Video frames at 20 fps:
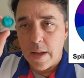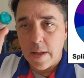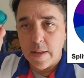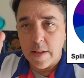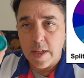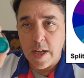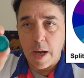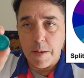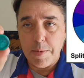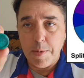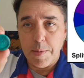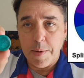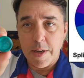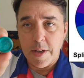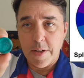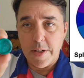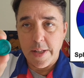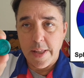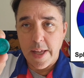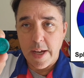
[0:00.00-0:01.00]
Complementary
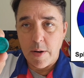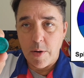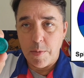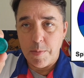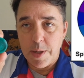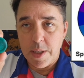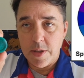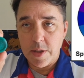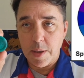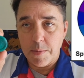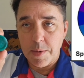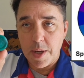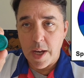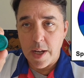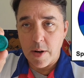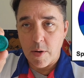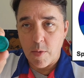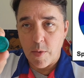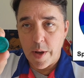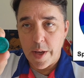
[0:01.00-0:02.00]
to that would be some kind
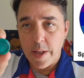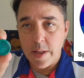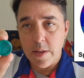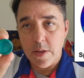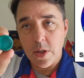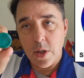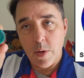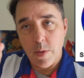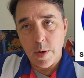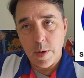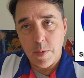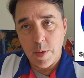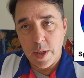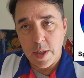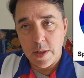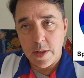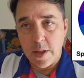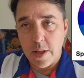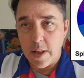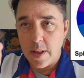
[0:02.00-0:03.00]
of red, so we went
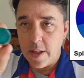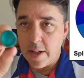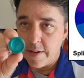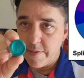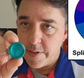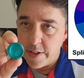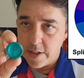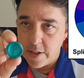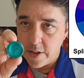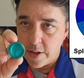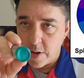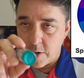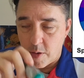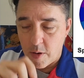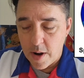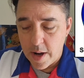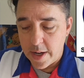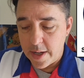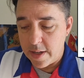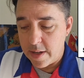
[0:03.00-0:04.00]
to the left and to the
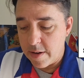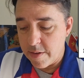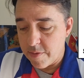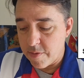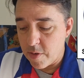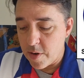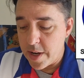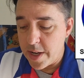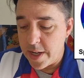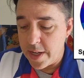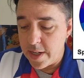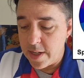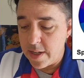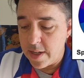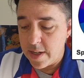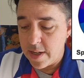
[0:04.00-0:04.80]
right of red